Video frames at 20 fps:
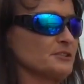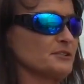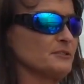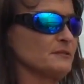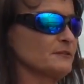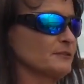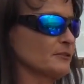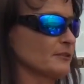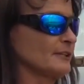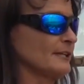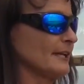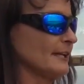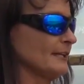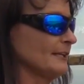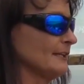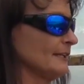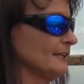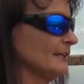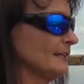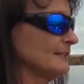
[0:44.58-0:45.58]
that you've
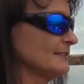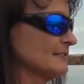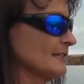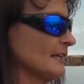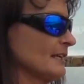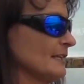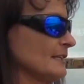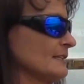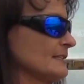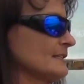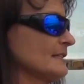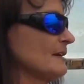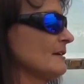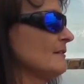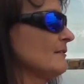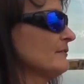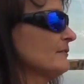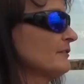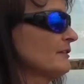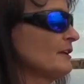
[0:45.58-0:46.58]
created inside
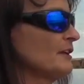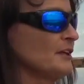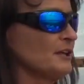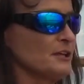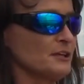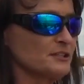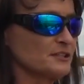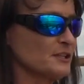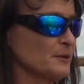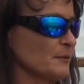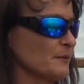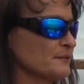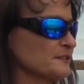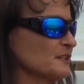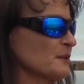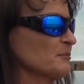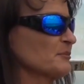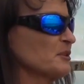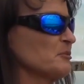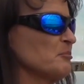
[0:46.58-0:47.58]
itself. So if
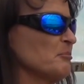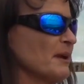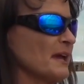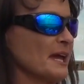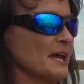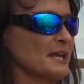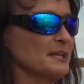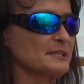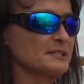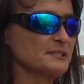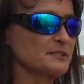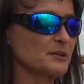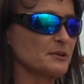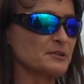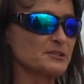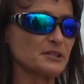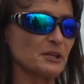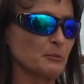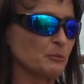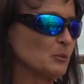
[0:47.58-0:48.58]
something bad
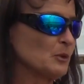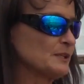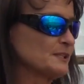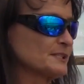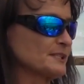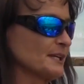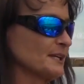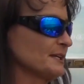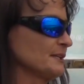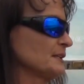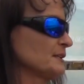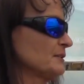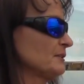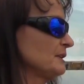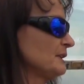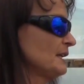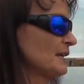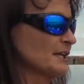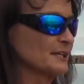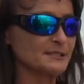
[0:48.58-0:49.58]
starts on one side of the
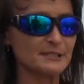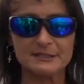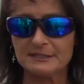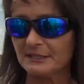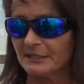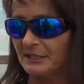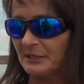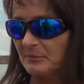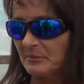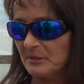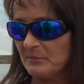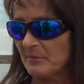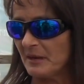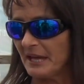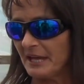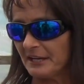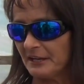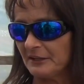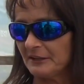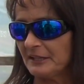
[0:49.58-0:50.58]
greenhouse, it's going to be
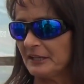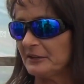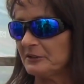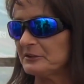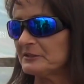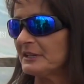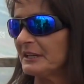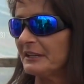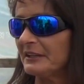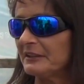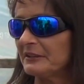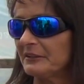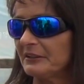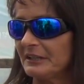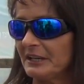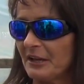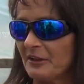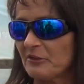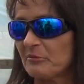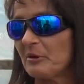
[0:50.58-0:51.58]
bad on the other side of the
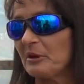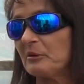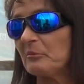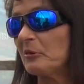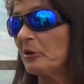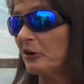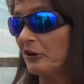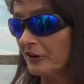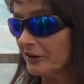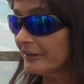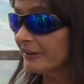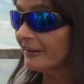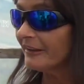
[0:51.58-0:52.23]
greenhouse by tomorrow.